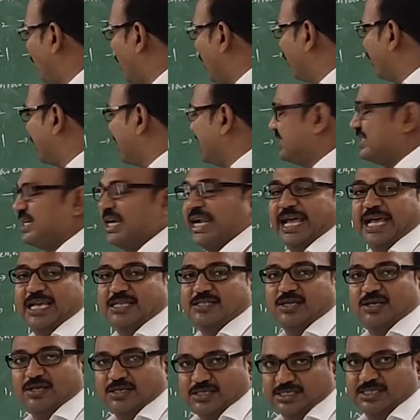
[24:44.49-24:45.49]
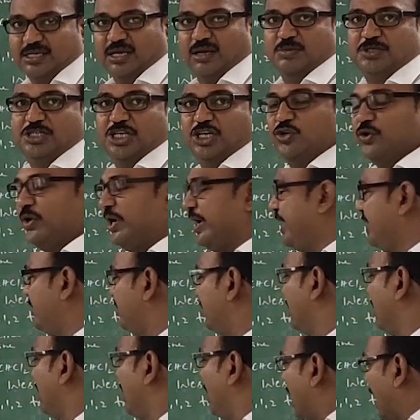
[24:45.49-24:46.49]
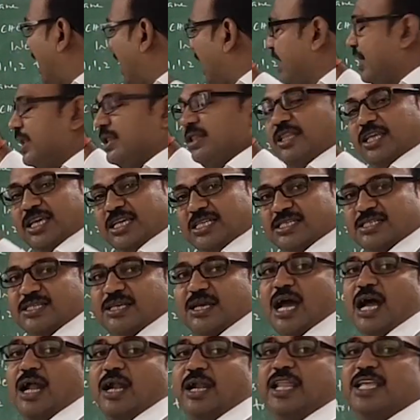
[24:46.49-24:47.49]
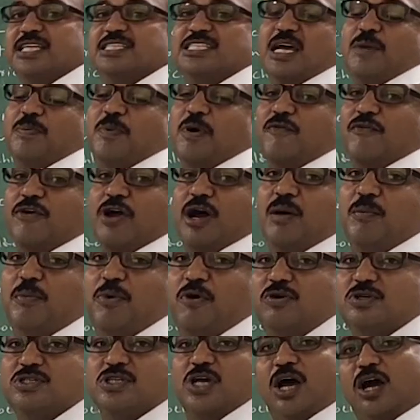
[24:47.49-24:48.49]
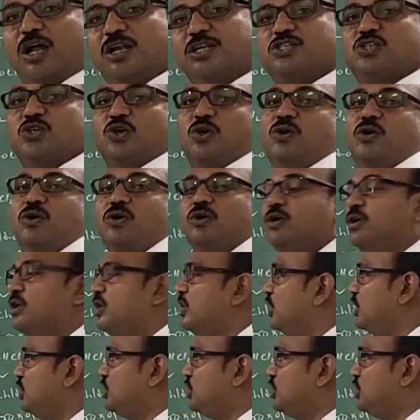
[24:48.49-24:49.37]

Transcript: we have to consider as substituent and this this type of compounds also